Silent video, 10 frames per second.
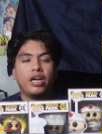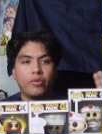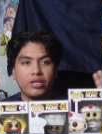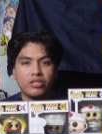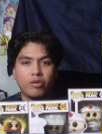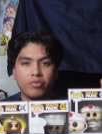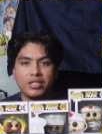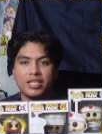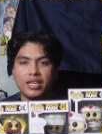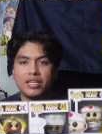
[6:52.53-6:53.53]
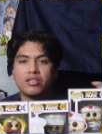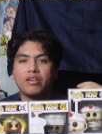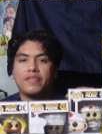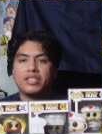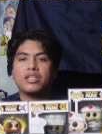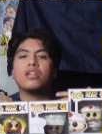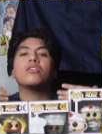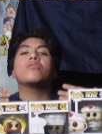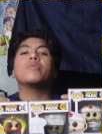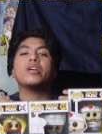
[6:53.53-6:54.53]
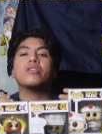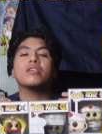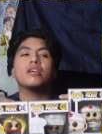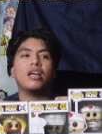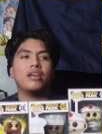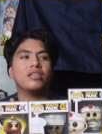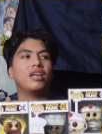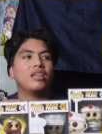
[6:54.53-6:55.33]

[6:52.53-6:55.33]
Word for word: I really do appreciate it sorry if I sound a little weird I